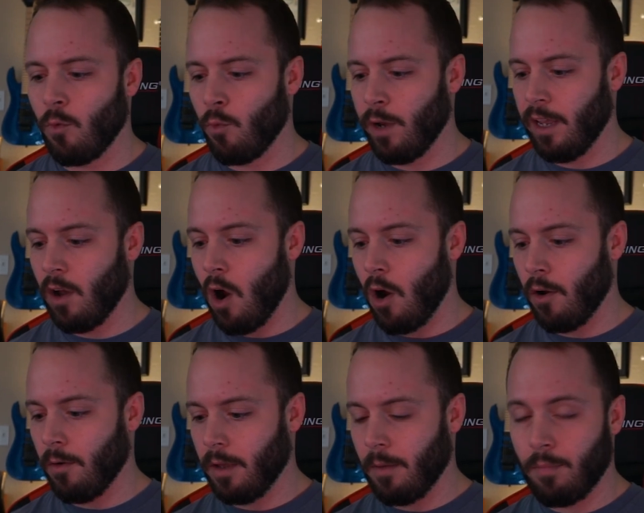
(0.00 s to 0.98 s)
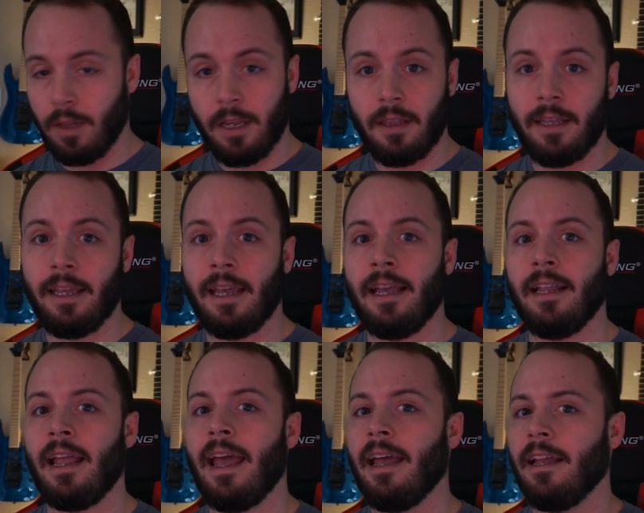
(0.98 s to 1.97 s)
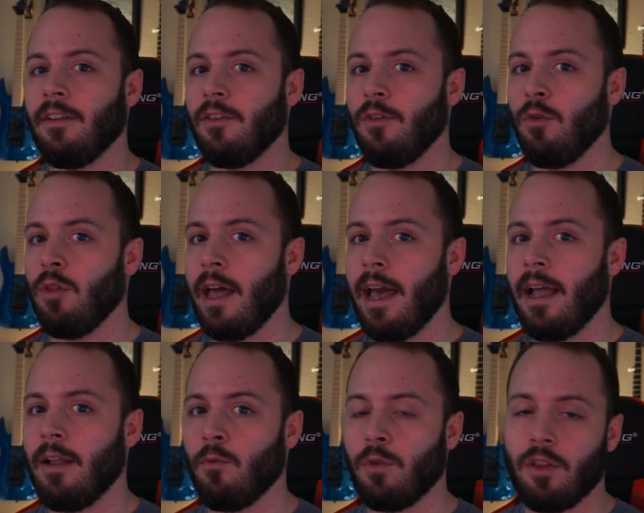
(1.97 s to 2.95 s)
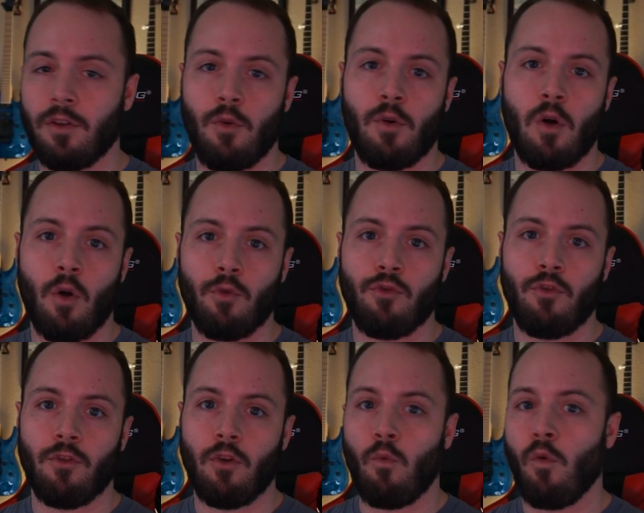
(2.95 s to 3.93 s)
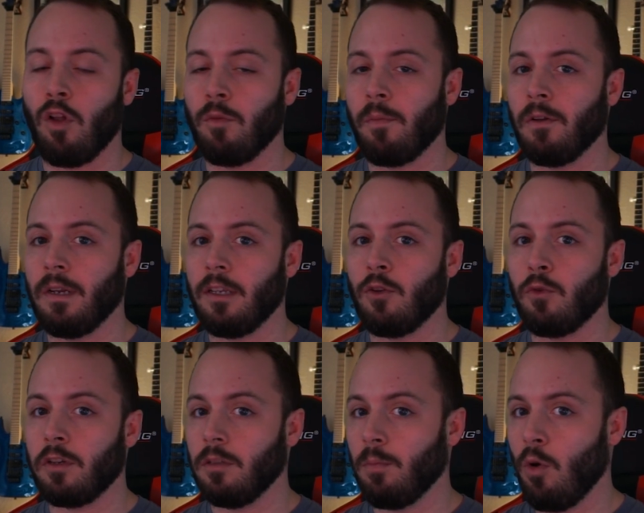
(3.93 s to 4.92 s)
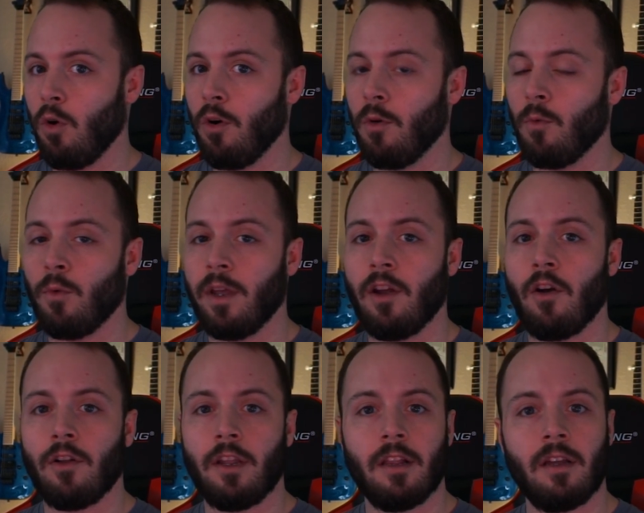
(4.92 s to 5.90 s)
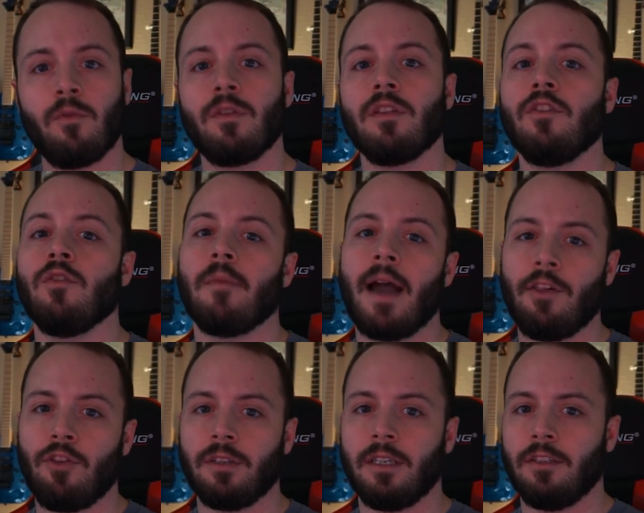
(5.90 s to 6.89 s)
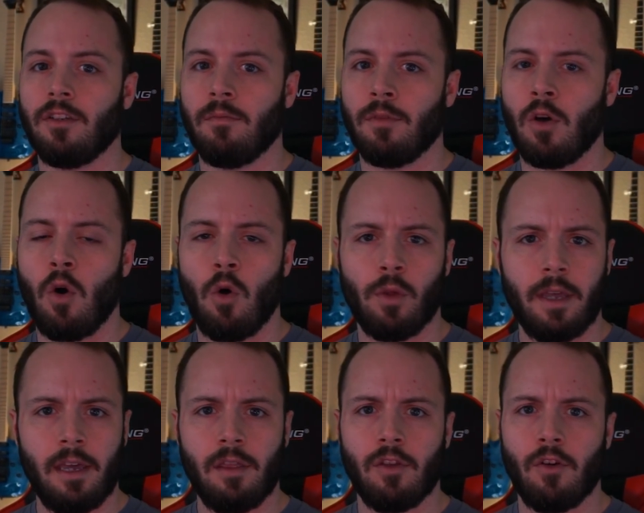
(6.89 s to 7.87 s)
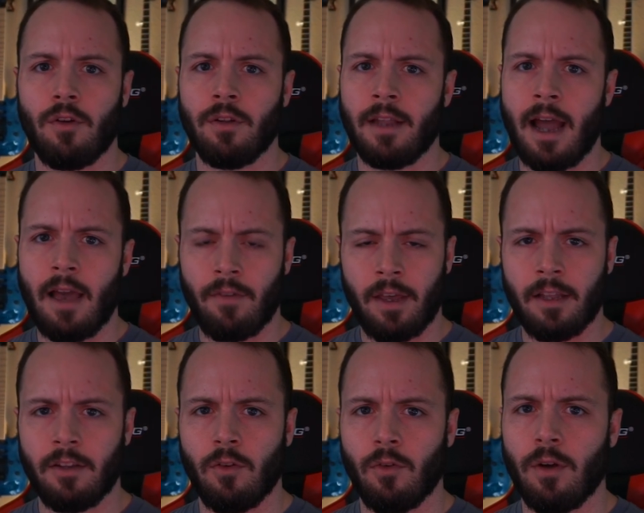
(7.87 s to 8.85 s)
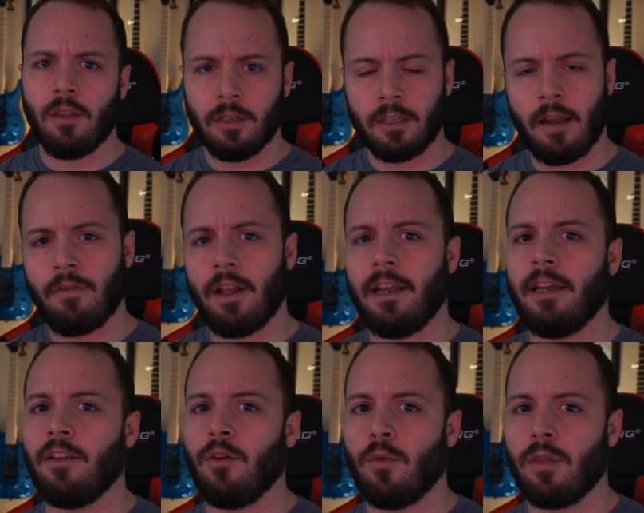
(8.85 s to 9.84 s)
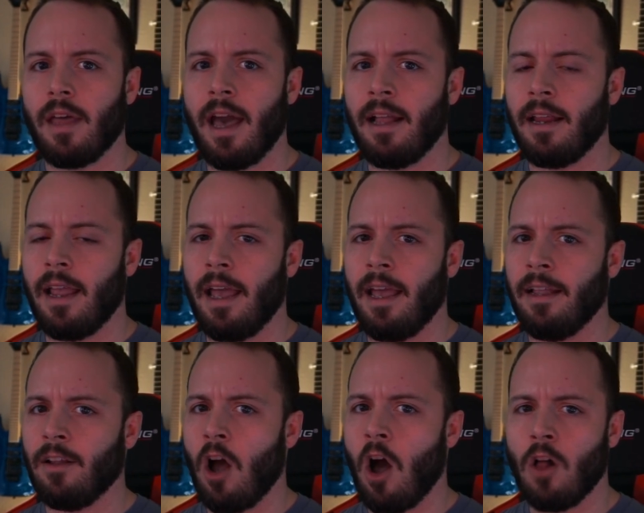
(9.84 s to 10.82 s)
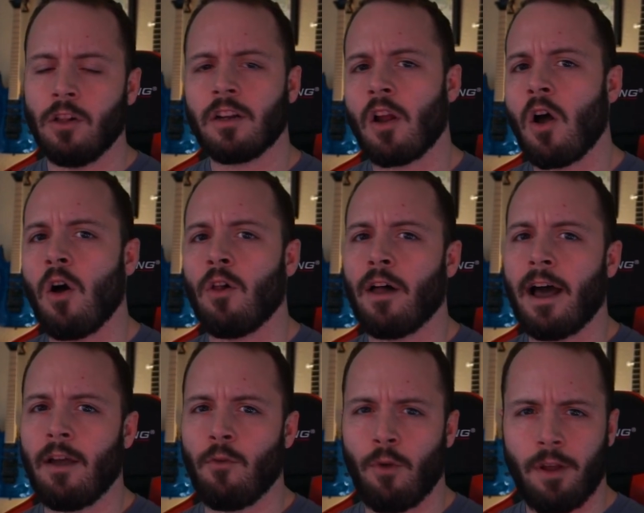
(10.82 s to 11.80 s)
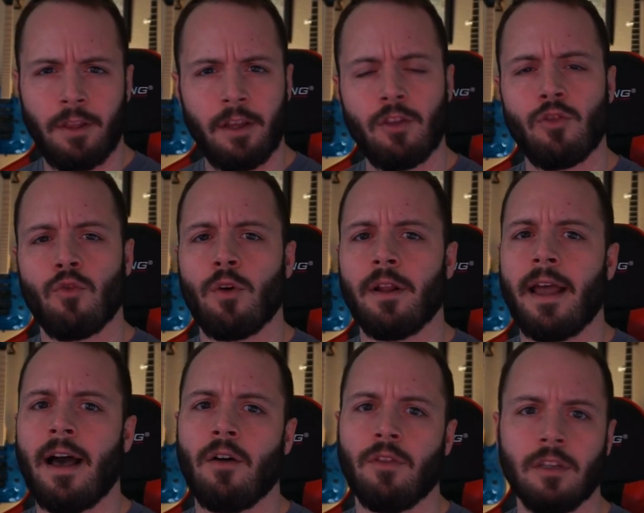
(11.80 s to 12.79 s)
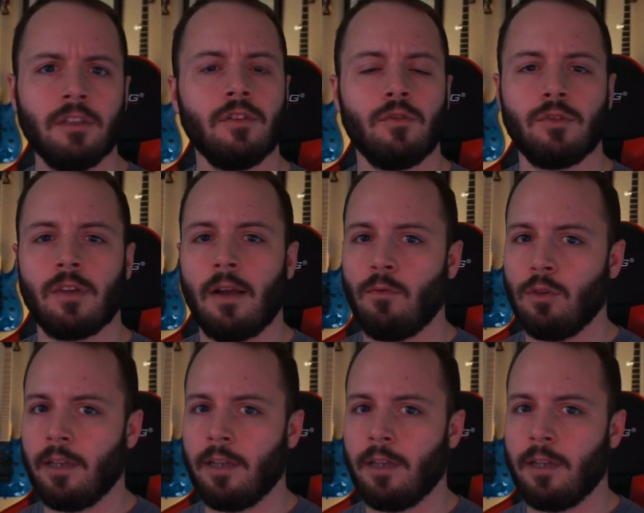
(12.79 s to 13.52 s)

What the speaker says: We are completely in a new land with a new culture, new world building to explore. We are dealing with a new magic system, the whole ether, and diving into the stuff that he can do with that. And all in all, I really enjoyed how this new stuff was